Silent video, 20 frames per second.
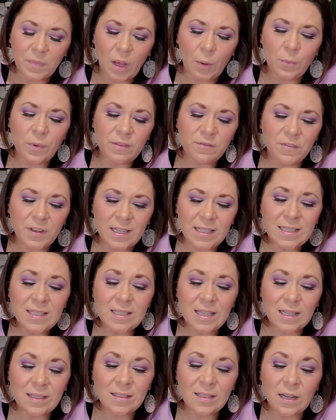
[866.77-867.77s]
And with Venus
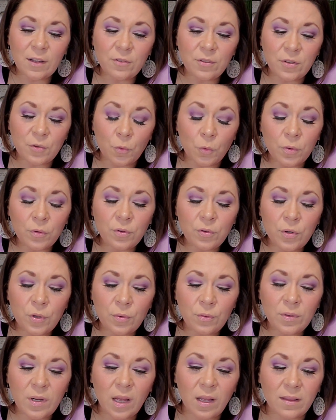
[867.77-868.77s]
sextile the North
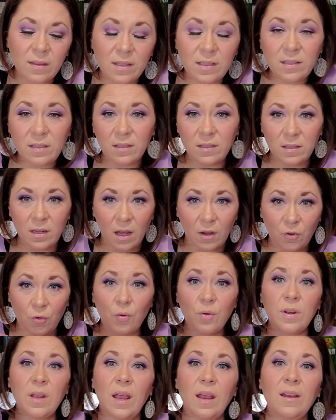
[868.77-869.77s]
Node, this is a
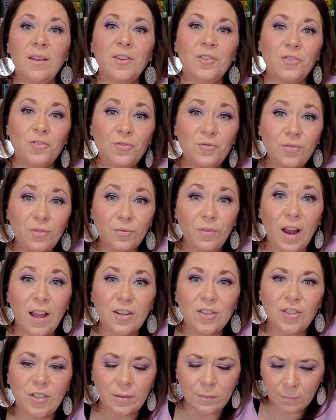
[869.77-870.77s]
creating a new
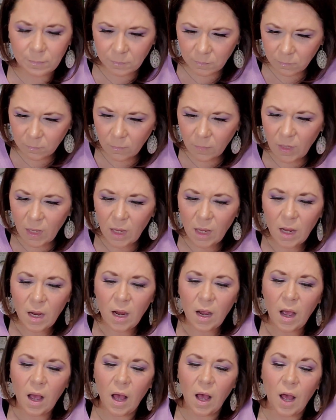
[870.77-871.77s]
direction.
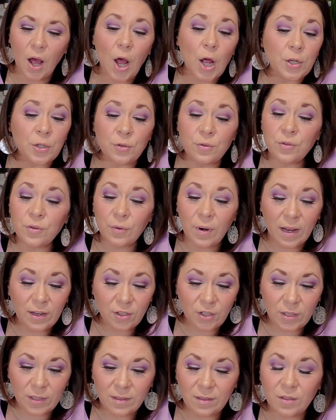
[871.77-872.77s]
a new
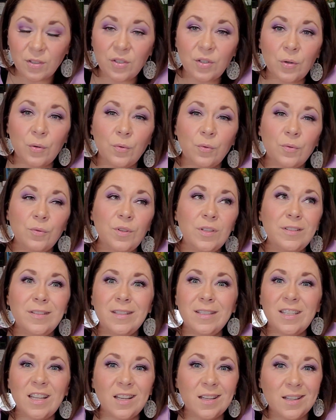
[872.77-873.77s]
direction. So this
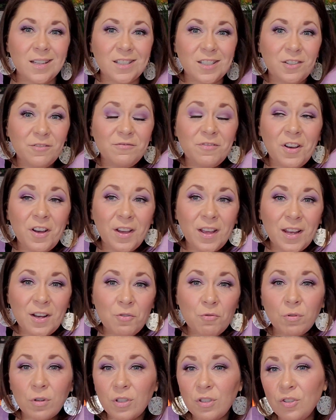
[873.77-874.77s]
is divine
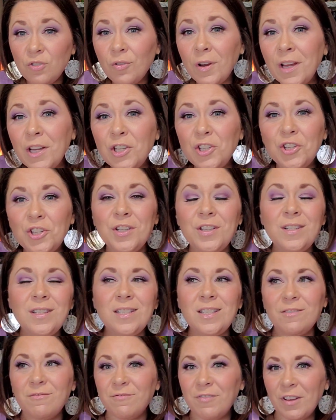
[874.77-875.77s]
orchestration,
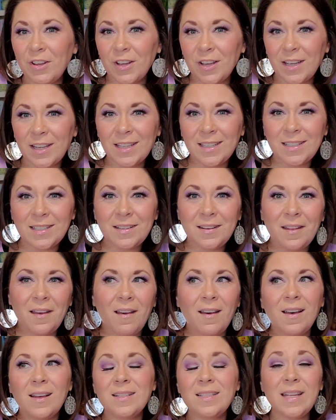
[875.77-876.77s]
divine
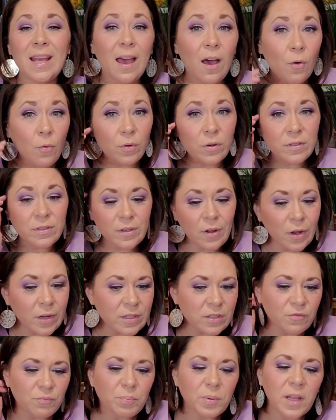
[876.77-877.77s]
towers
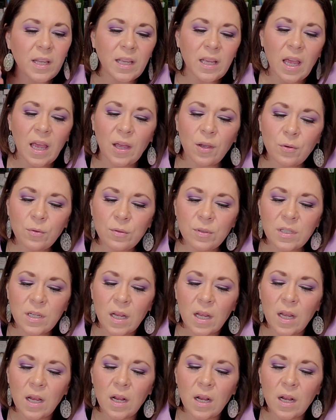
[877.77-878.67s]
kind of playing out.